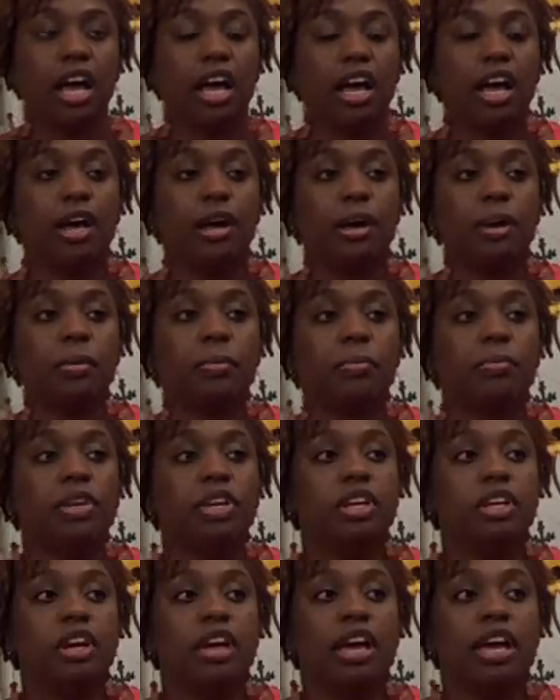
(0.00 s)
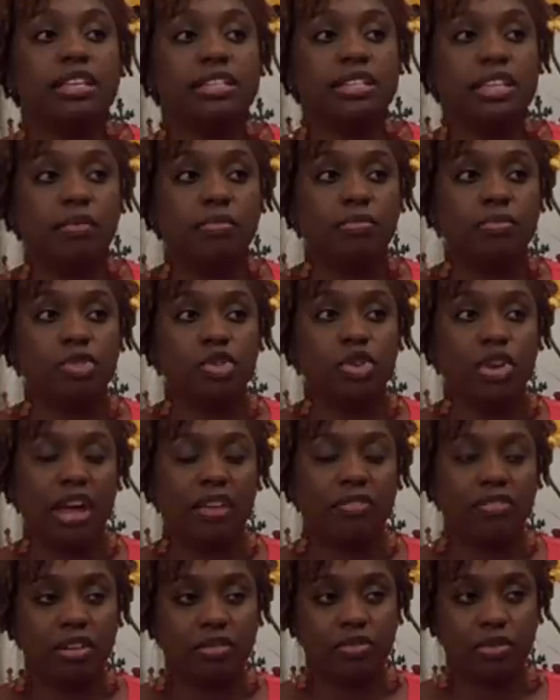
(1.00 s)
Um, you know, as I'm
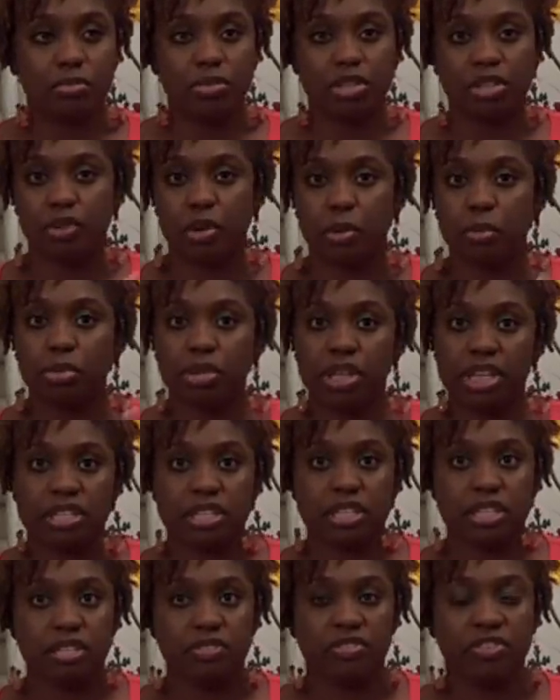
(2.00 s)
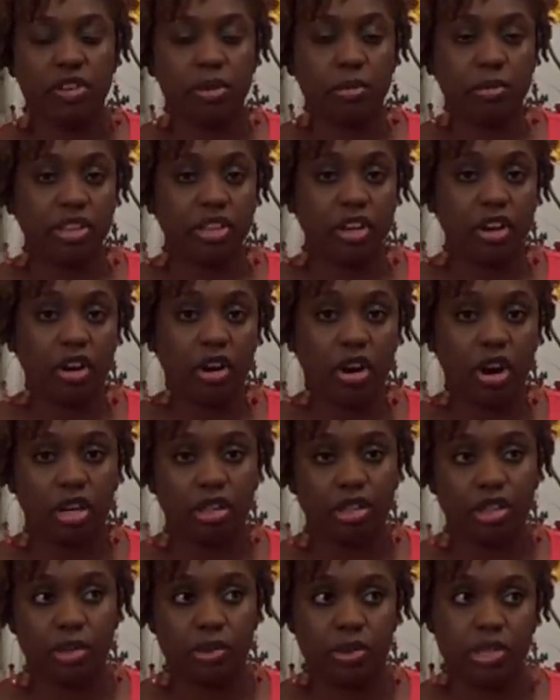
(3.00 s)
traveling from different places, if I'm in the car
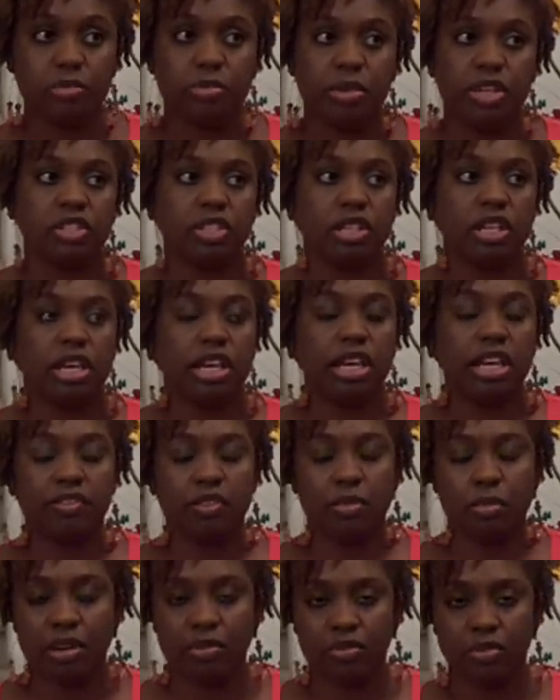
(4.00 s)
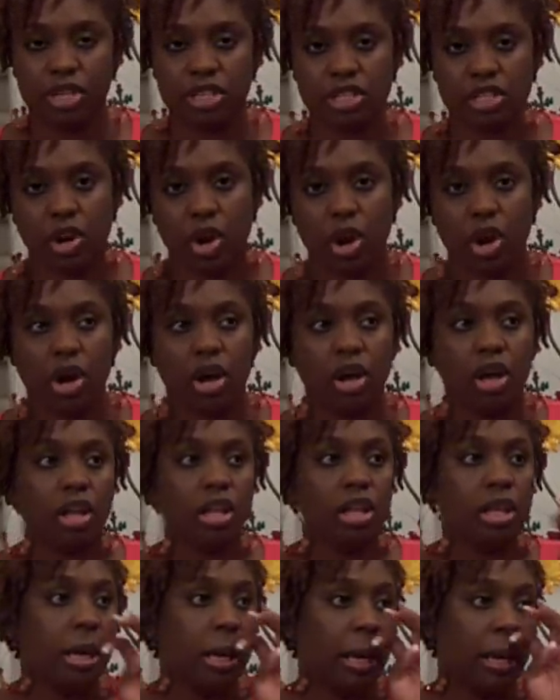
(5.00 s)
alone, especially giving my friends a
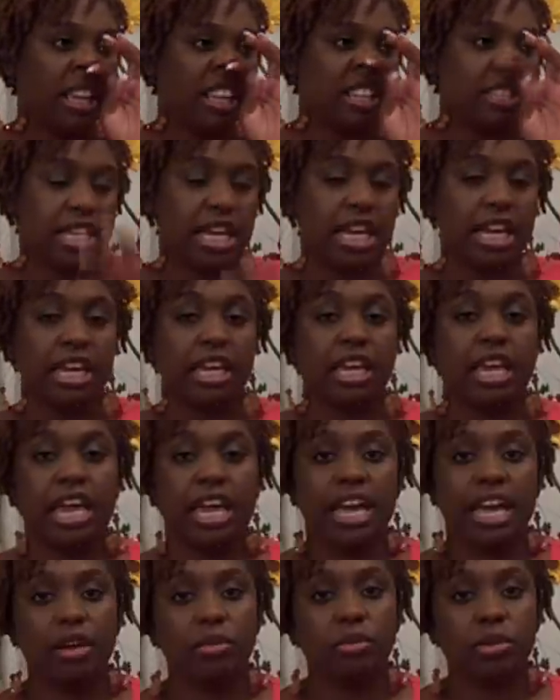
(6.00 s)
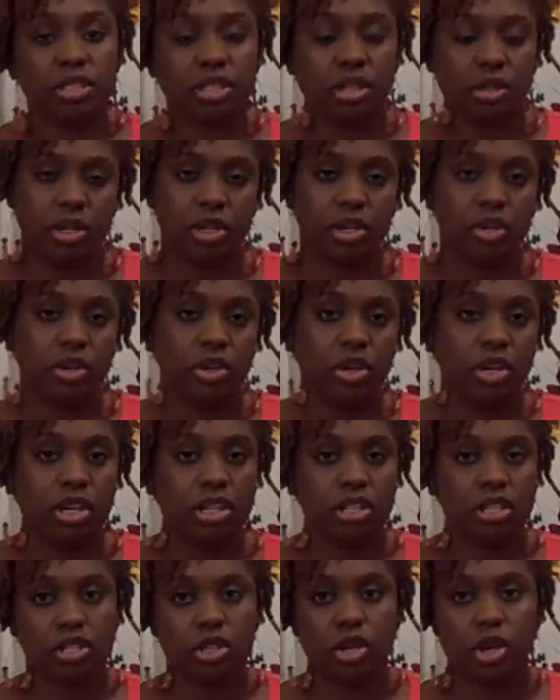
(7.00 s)
call and saying, hey, what's going
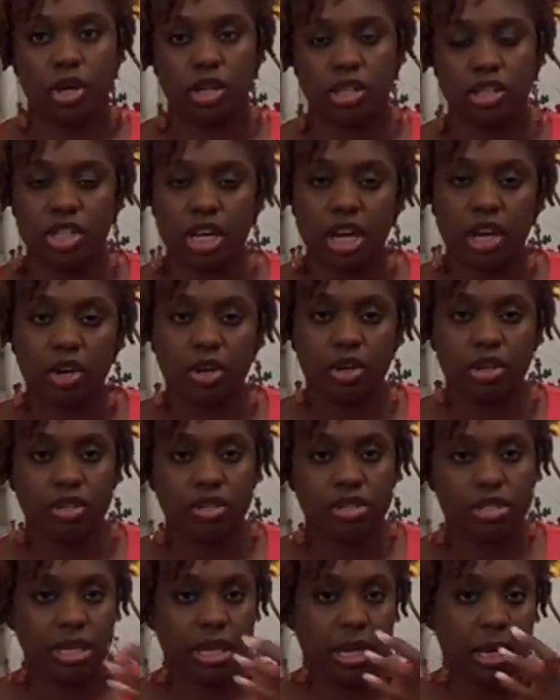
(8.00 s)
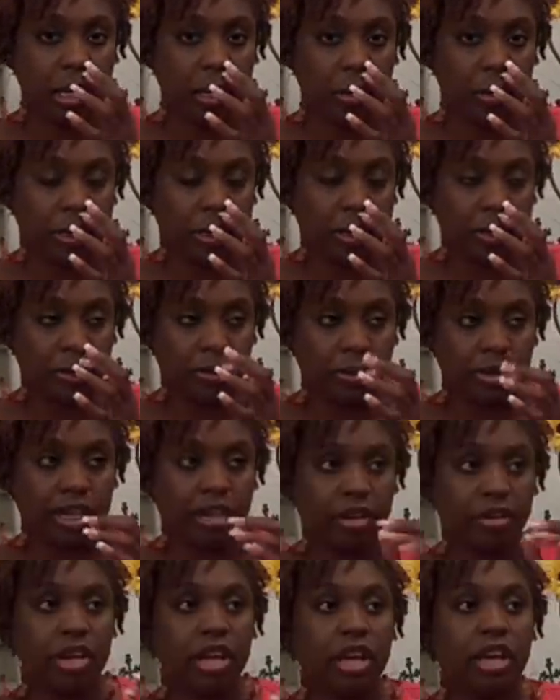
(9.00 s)
on? Just call and check on you to see how you were
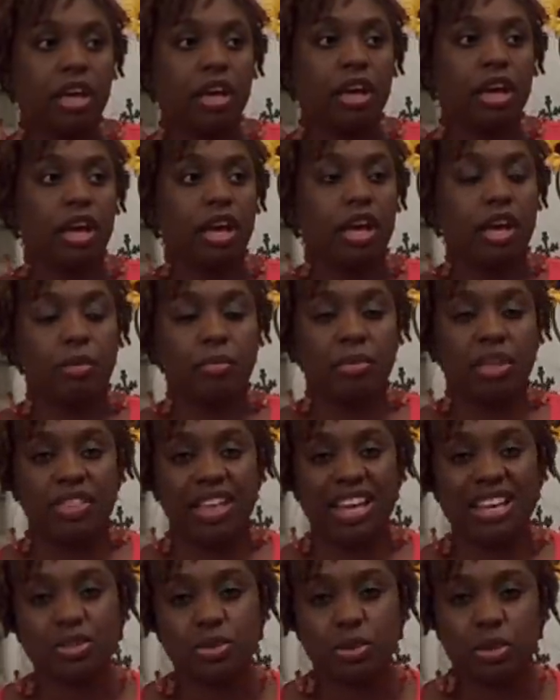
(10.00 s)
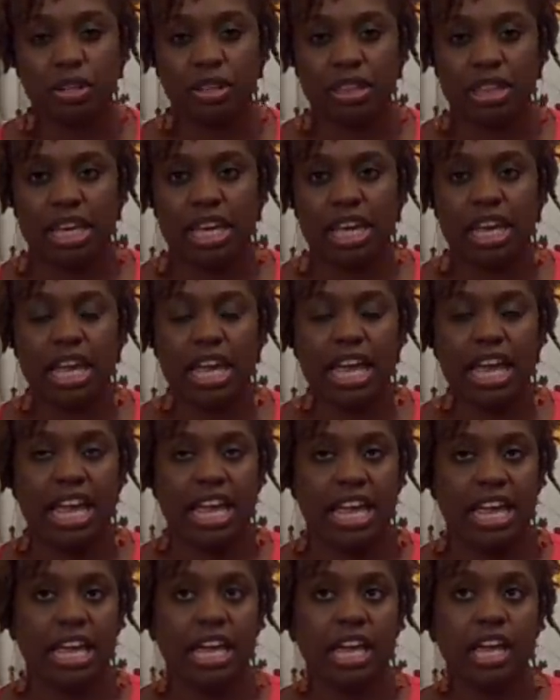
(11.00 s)
doing, um, and that sort of thing.
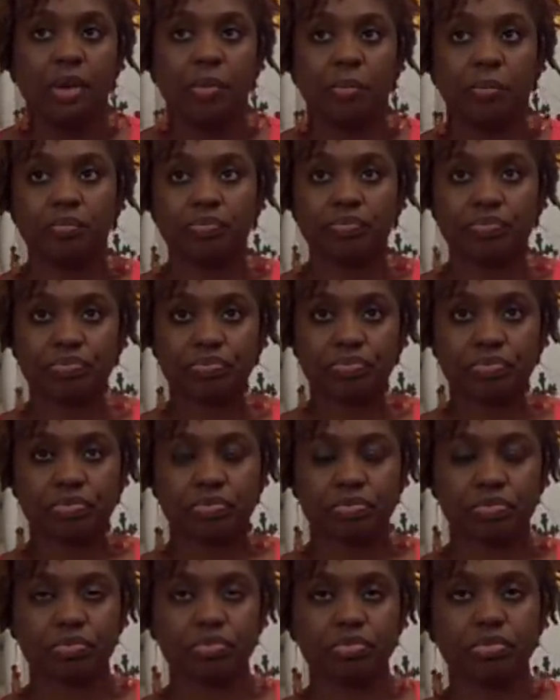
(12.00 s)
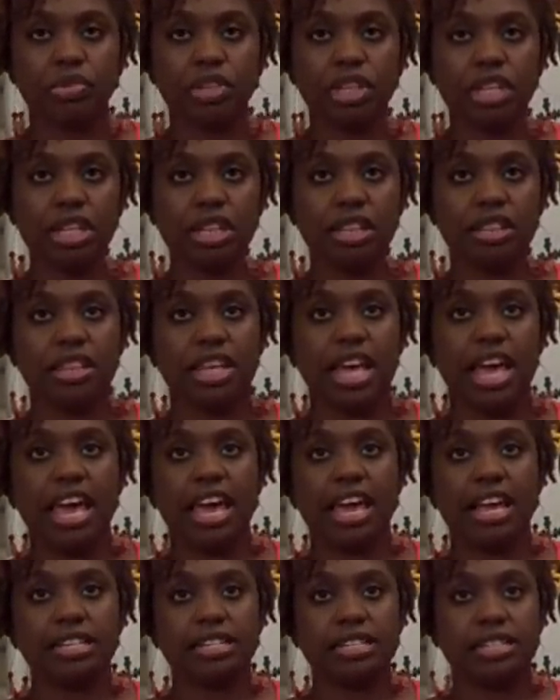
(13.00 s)
And
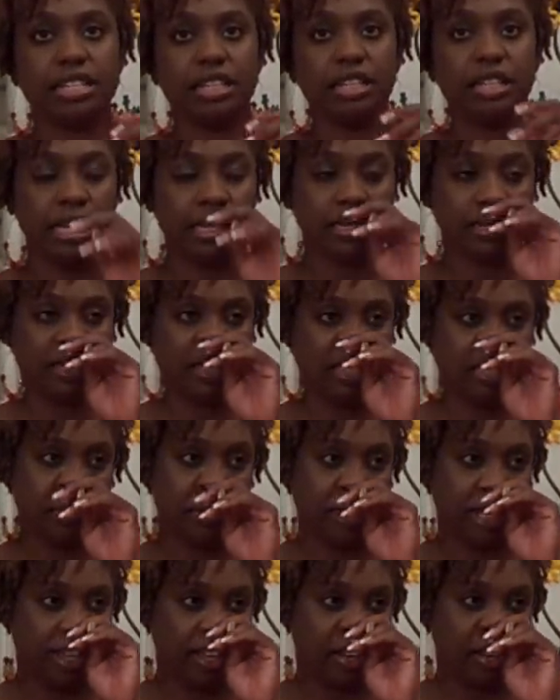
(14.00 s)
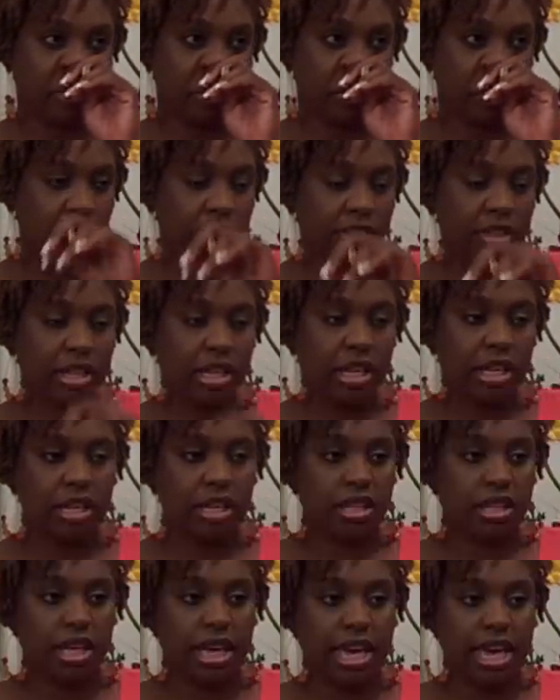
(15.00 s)
that lets them know
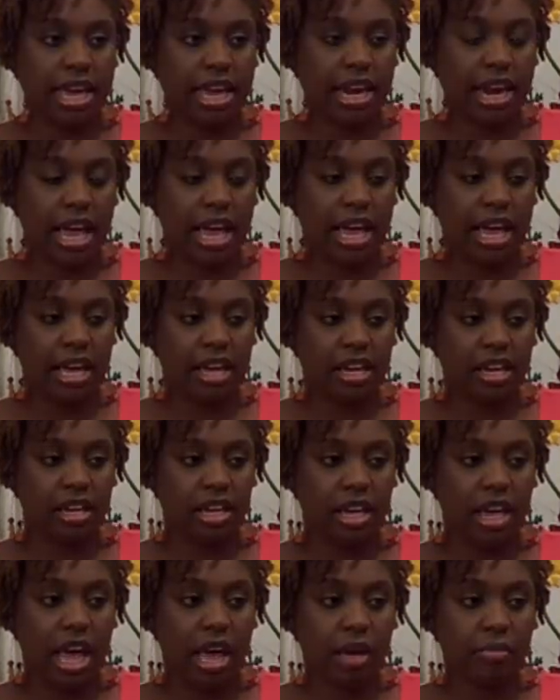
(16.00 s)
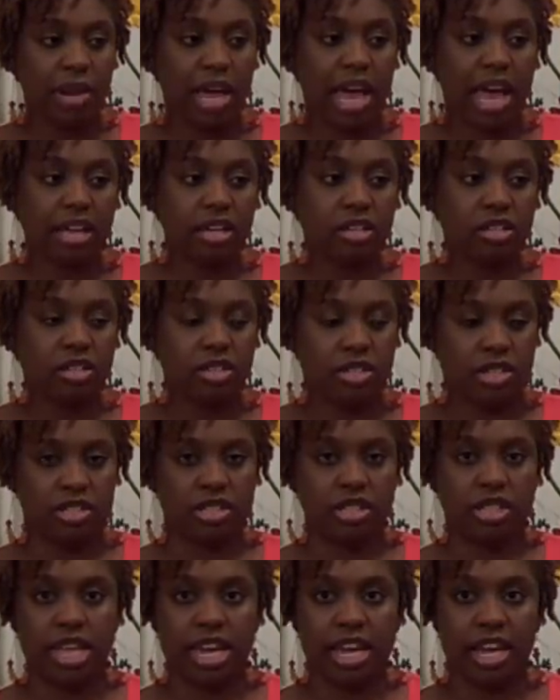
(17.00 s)
that I'm not
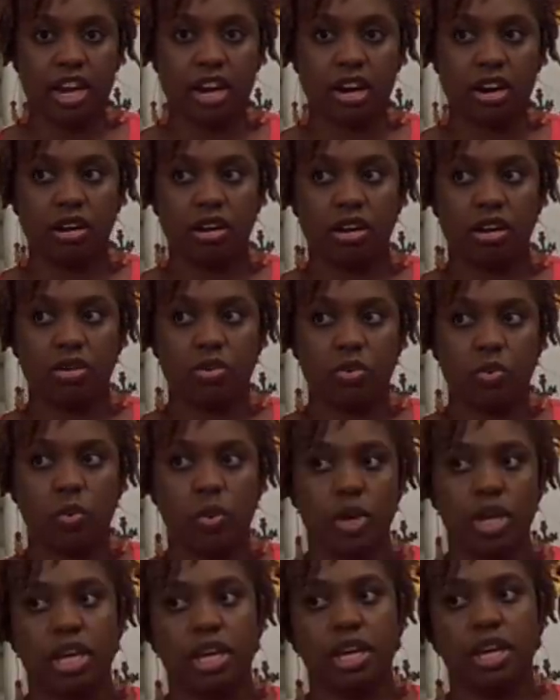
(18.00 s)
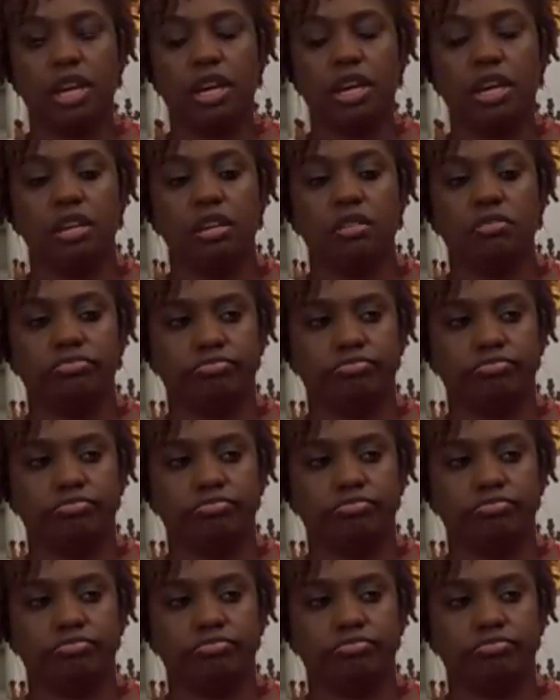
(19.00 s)
just there when,